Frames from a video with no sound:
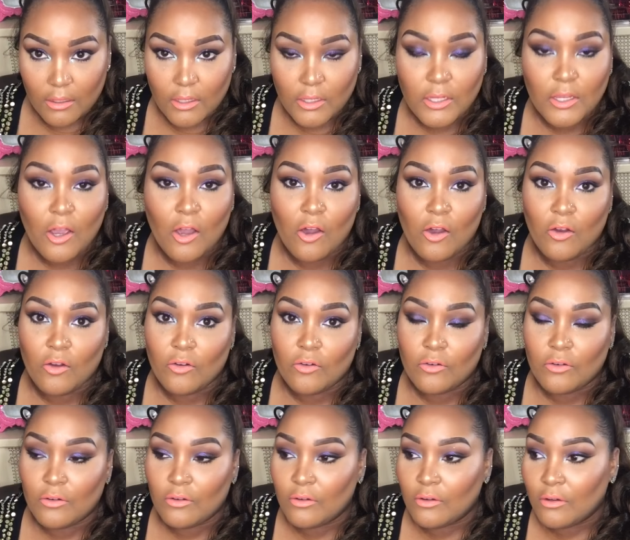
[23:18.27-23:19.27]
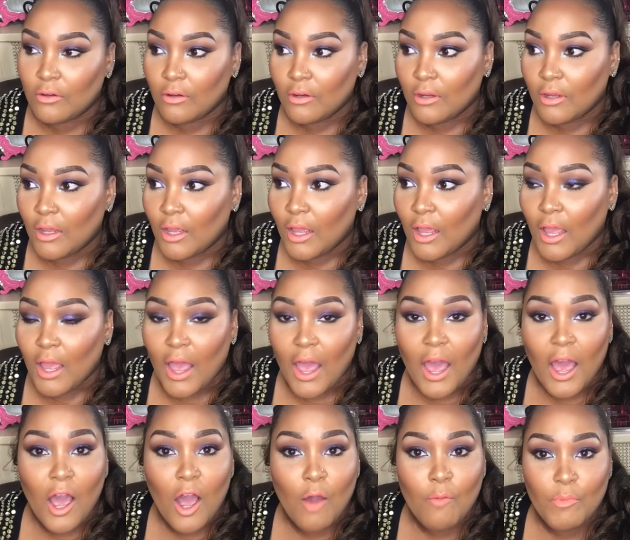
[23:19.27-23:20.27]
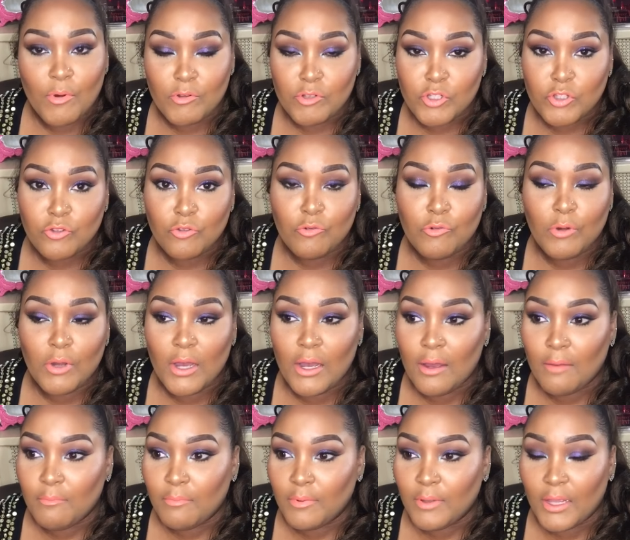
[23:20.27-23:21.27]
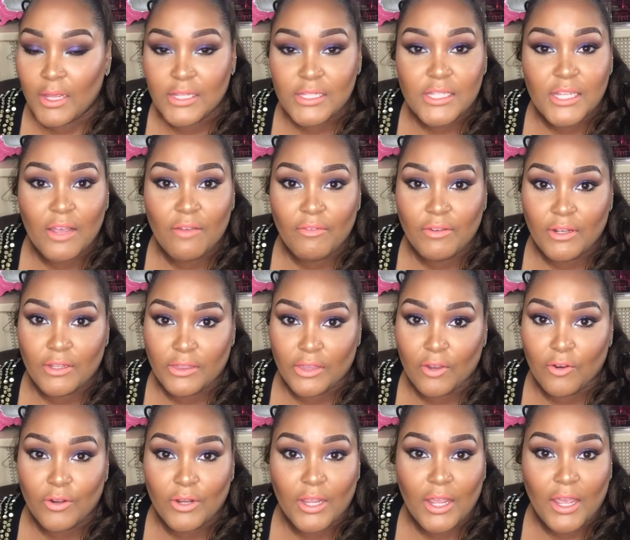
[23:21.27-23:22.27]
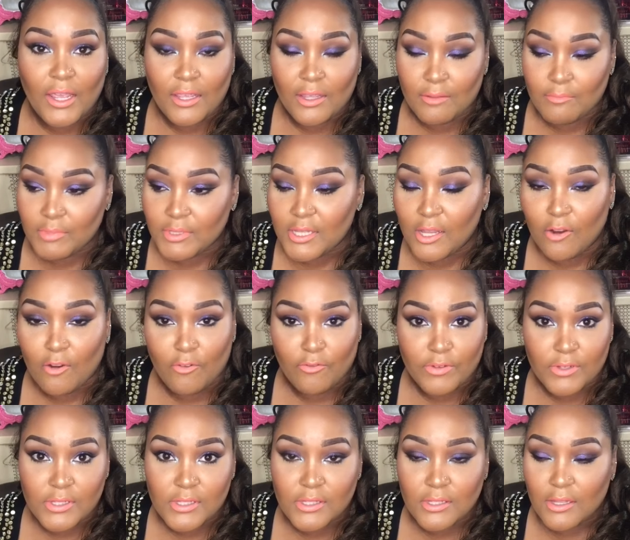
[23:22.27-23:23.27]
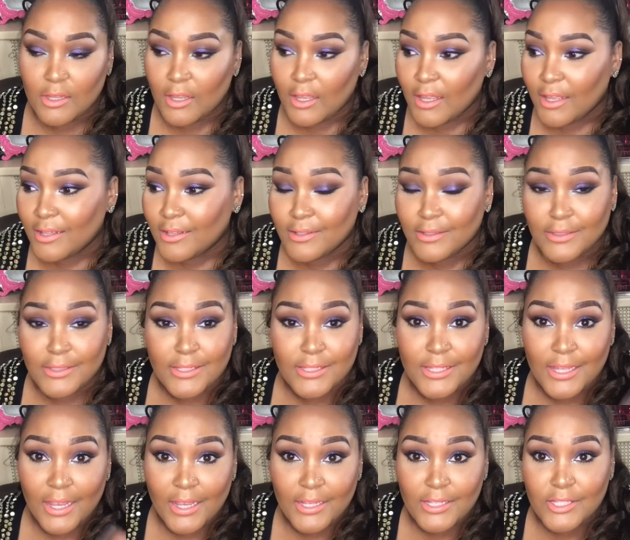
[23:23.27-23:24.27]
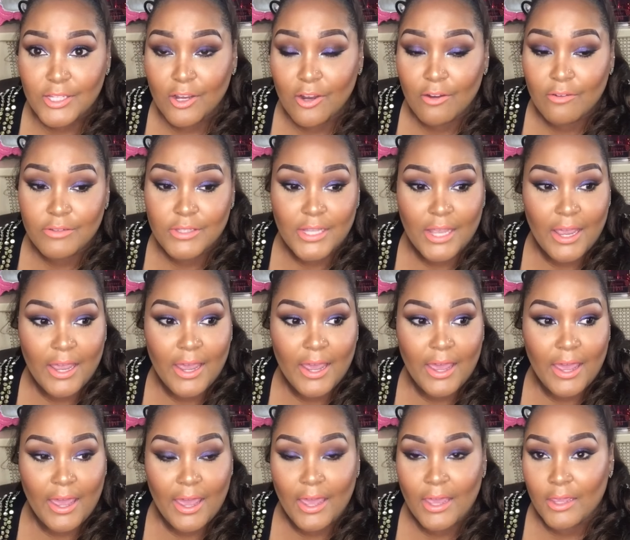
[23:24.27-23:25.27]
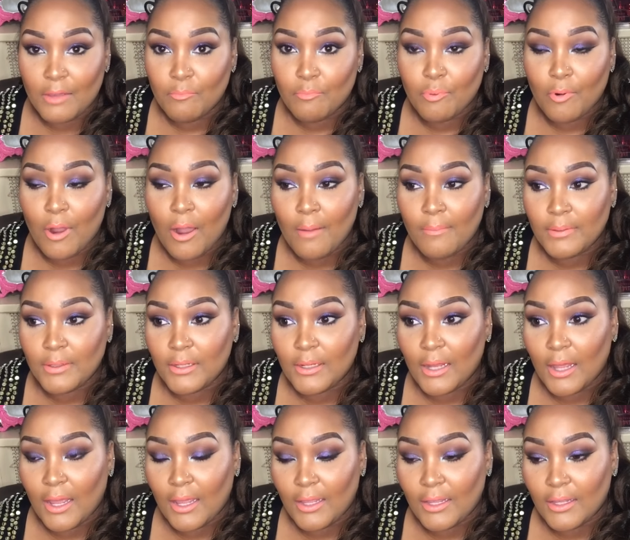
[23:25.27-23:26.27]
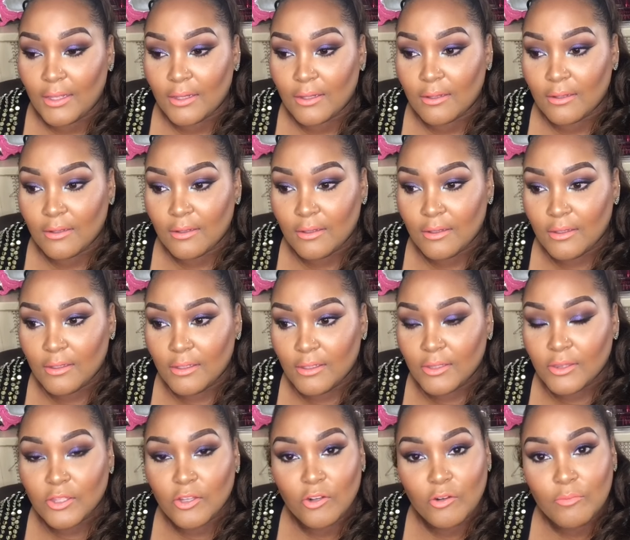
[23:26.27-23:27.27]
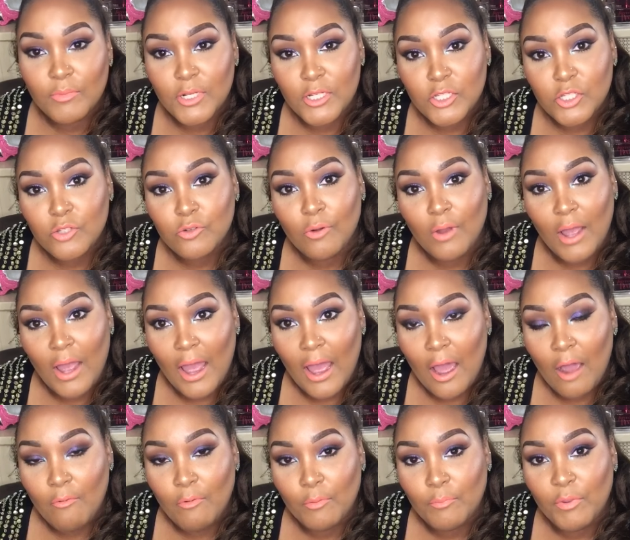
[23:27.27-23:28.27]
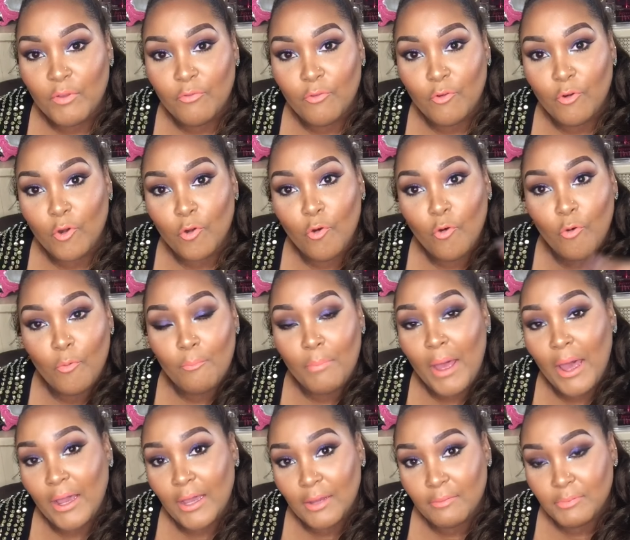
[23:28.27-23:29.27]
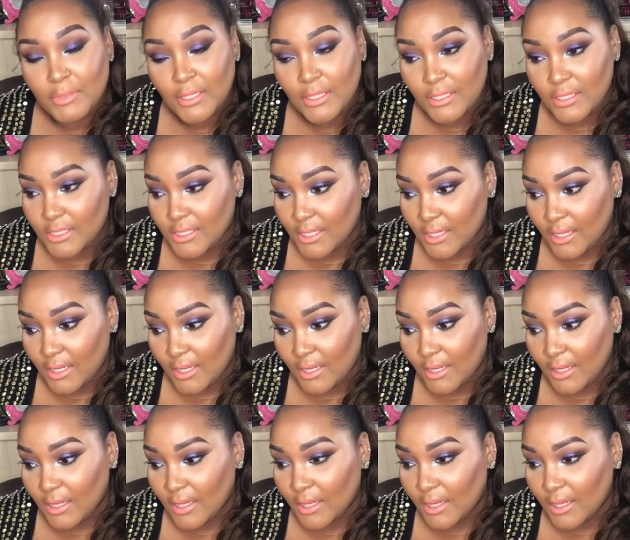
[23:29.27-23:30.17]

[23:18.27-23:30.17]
y'all, I almost threw up at 7:30 a.m. service. Second service, I had ate probably like 30 minutes to an hour before going back up there to sing.